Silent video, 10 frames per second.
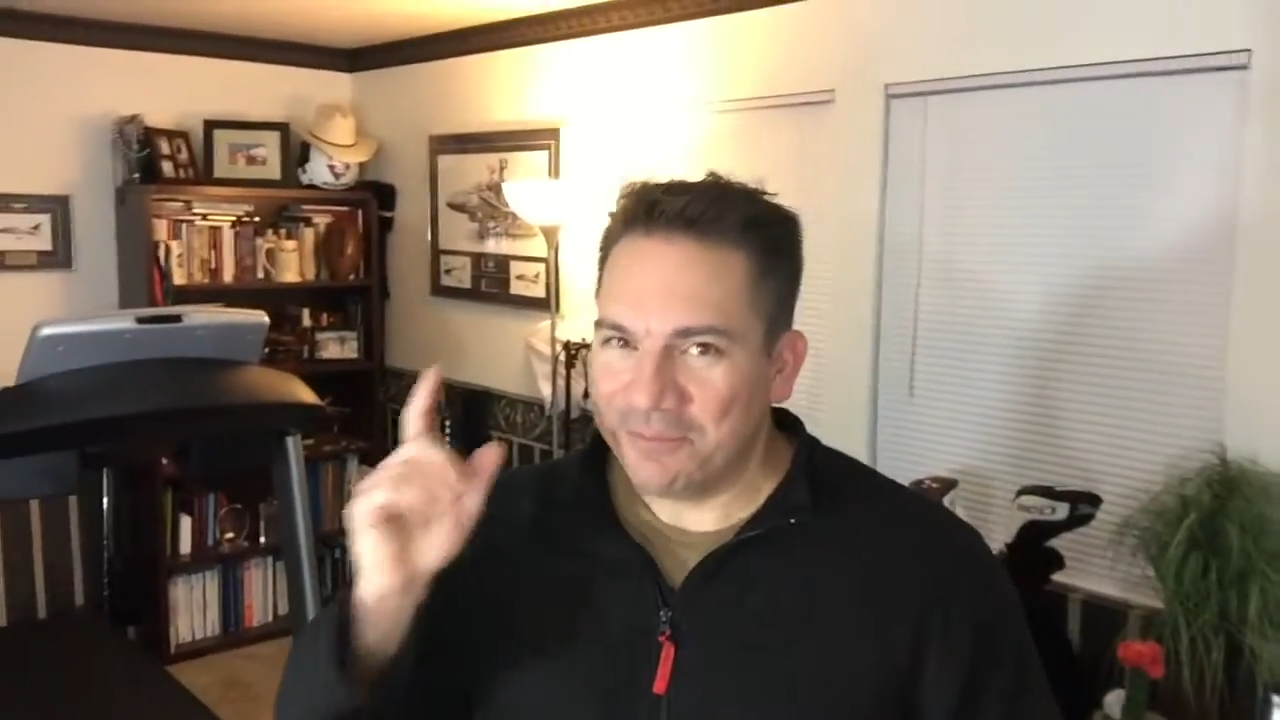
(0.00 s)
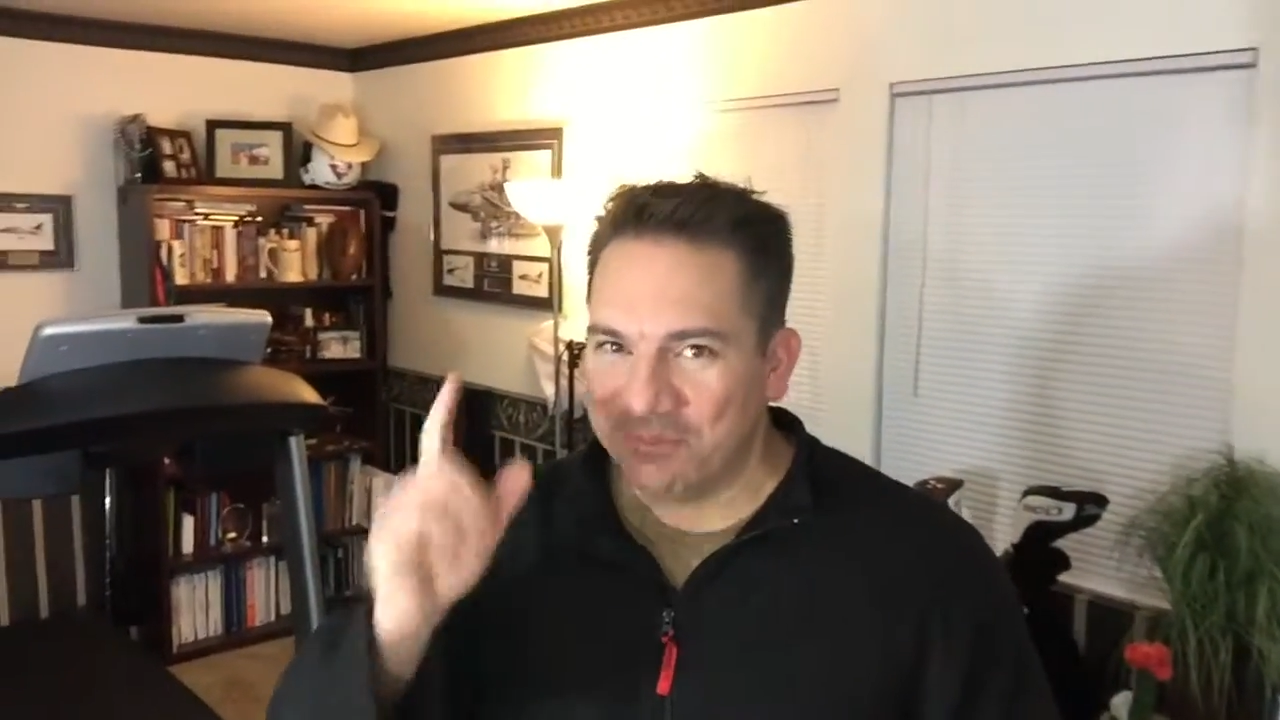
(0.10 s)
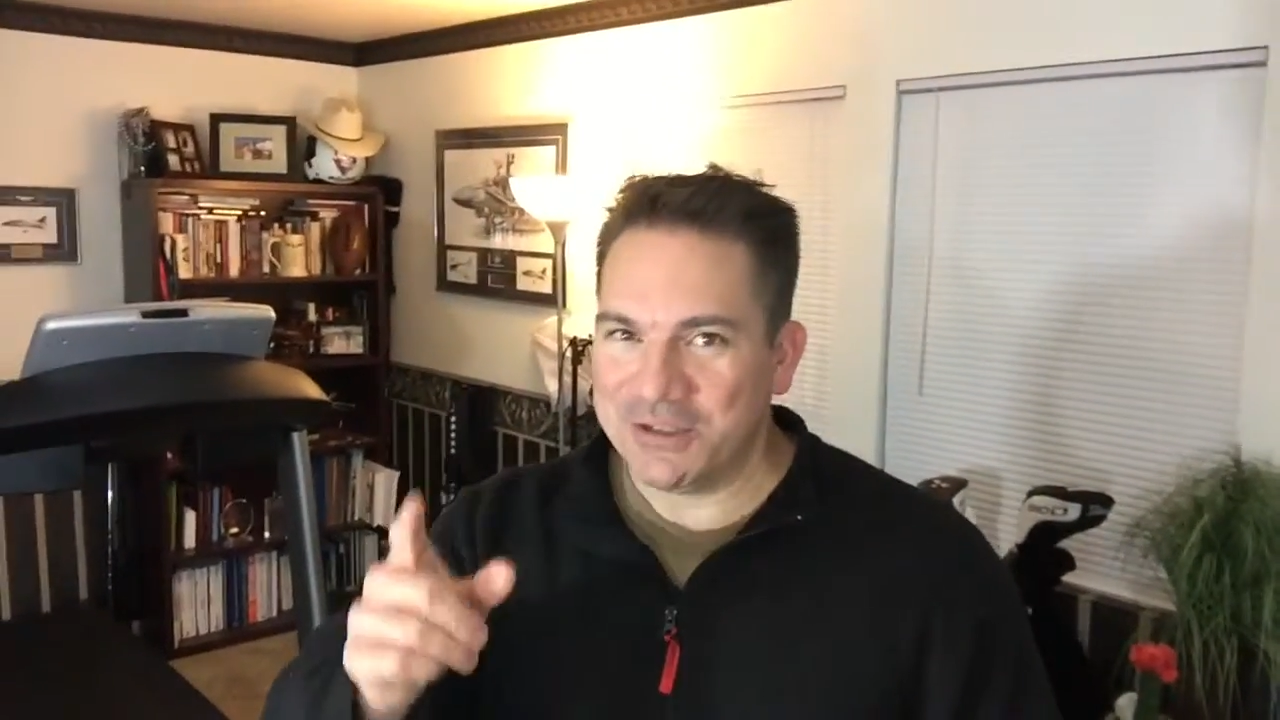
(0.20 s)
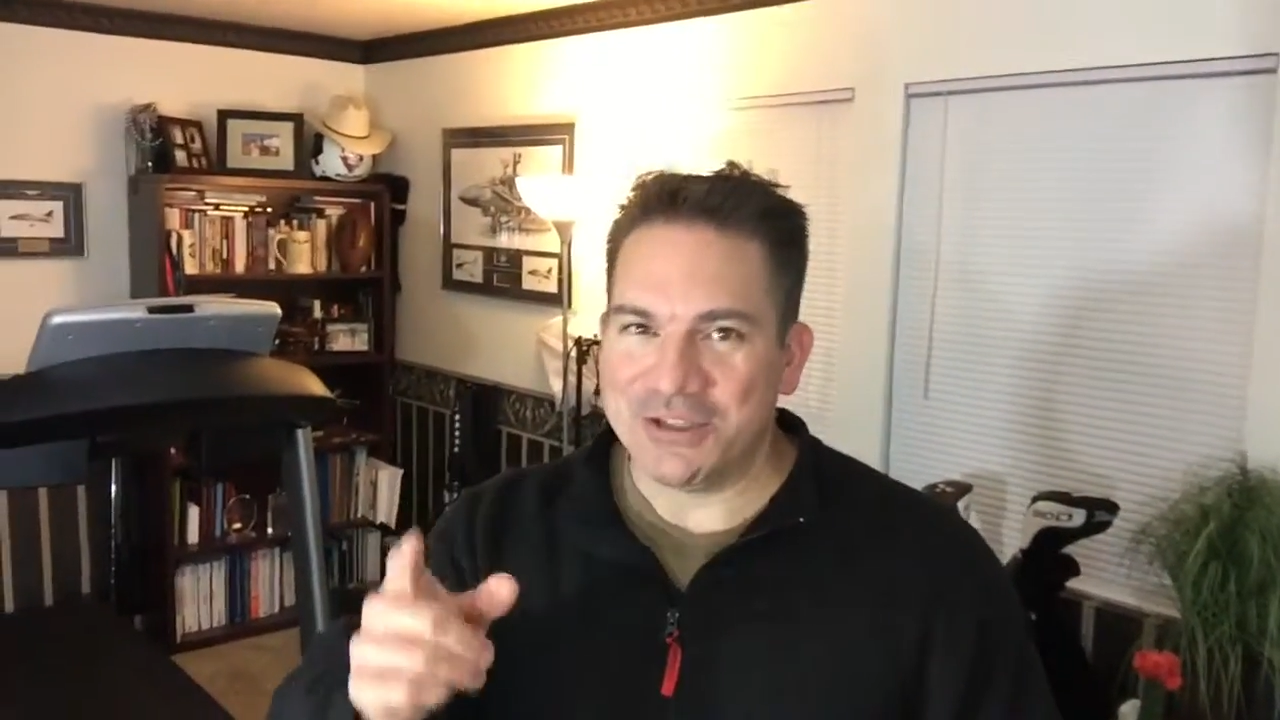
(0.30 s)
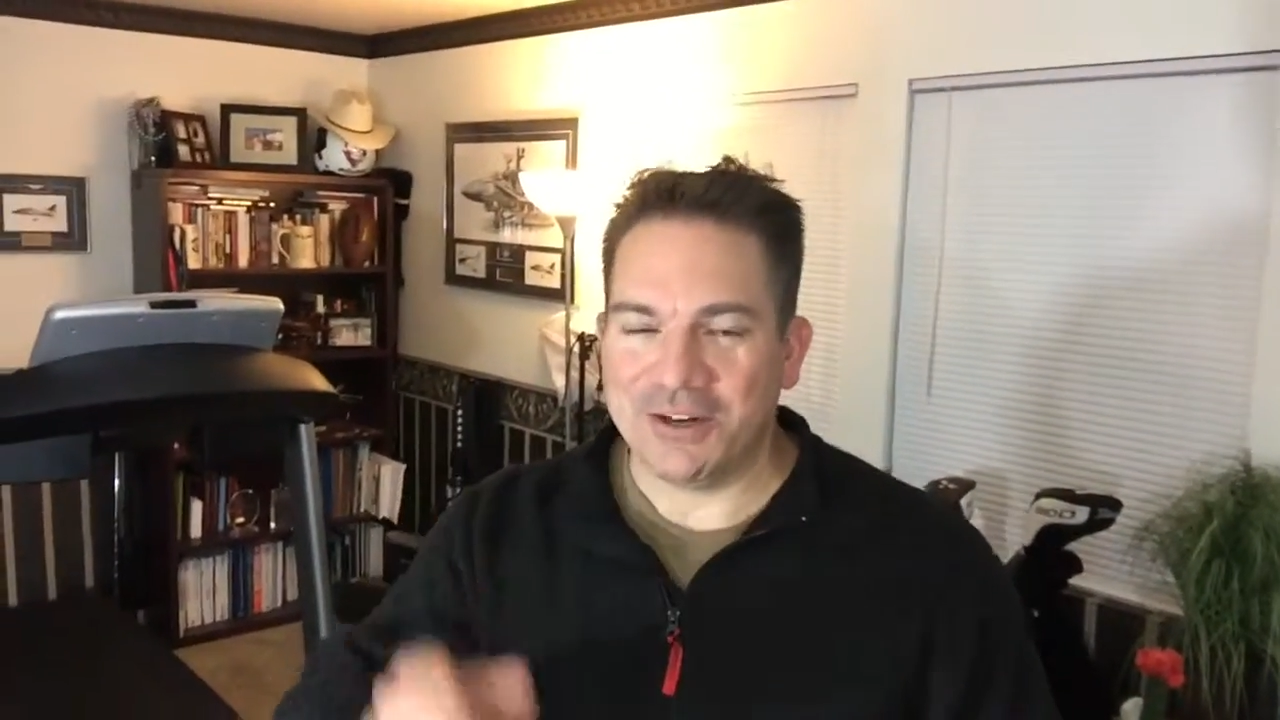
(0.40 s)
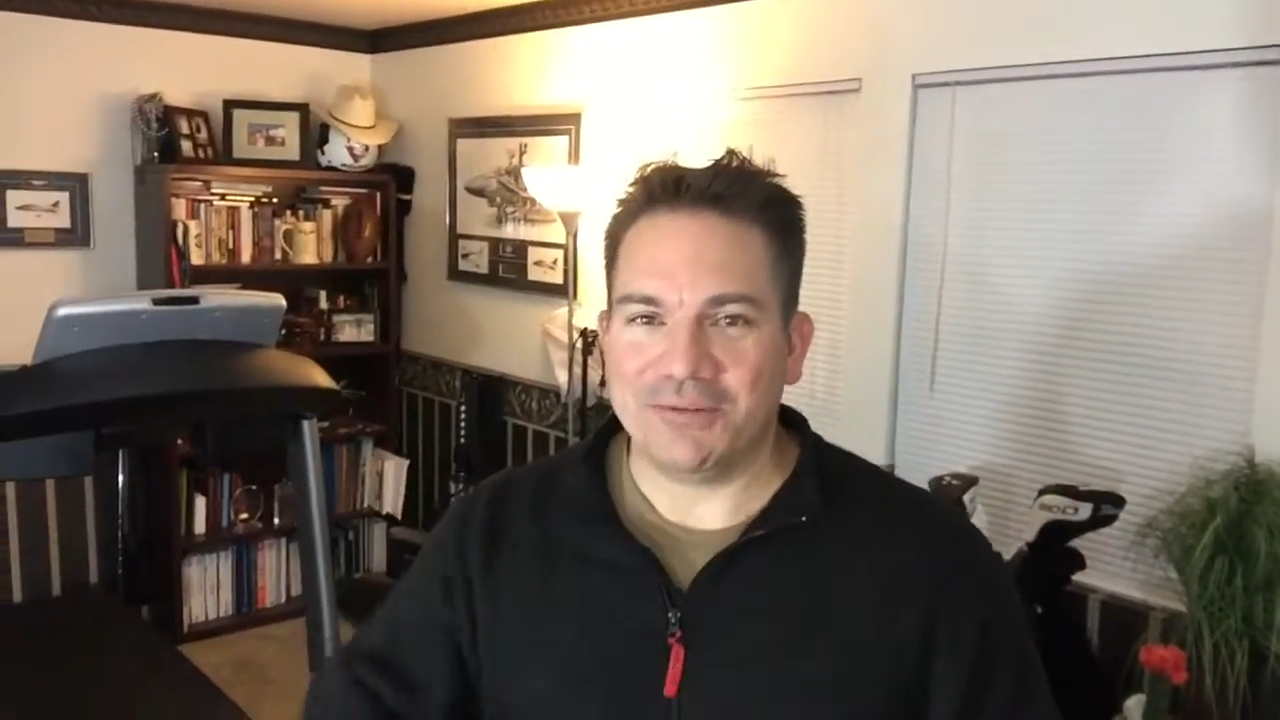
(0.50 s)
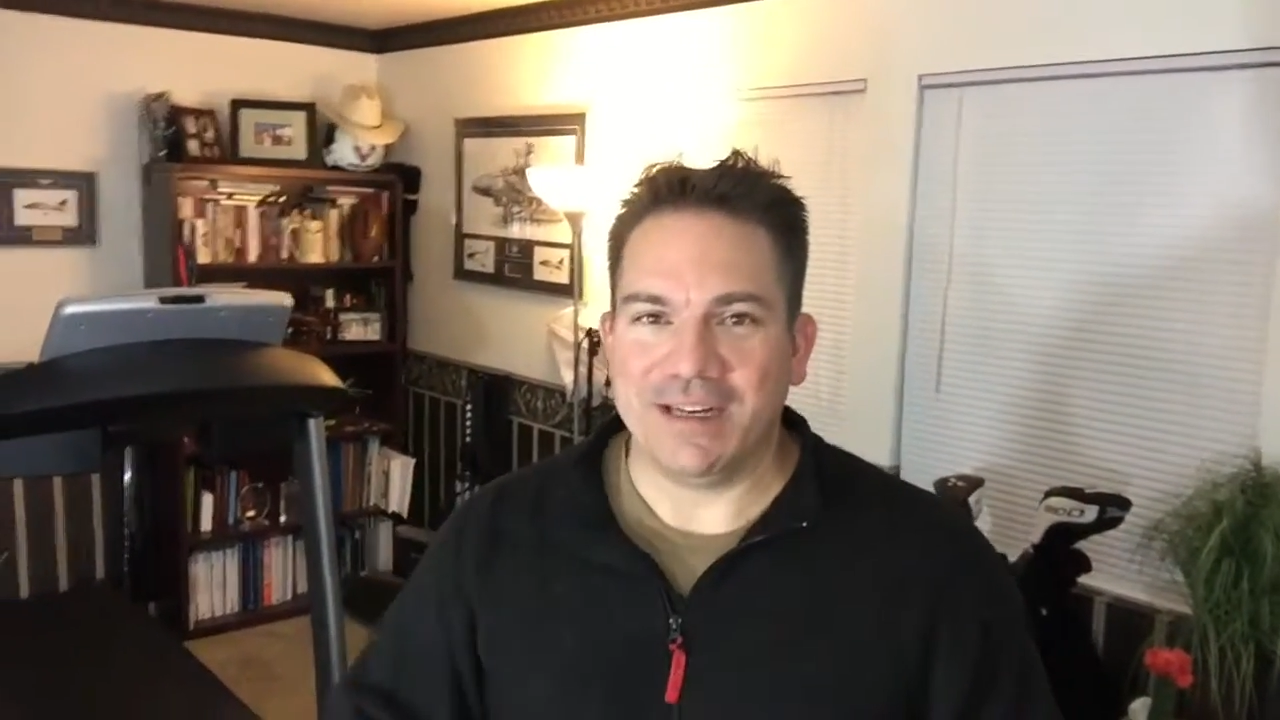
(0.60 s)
but you don't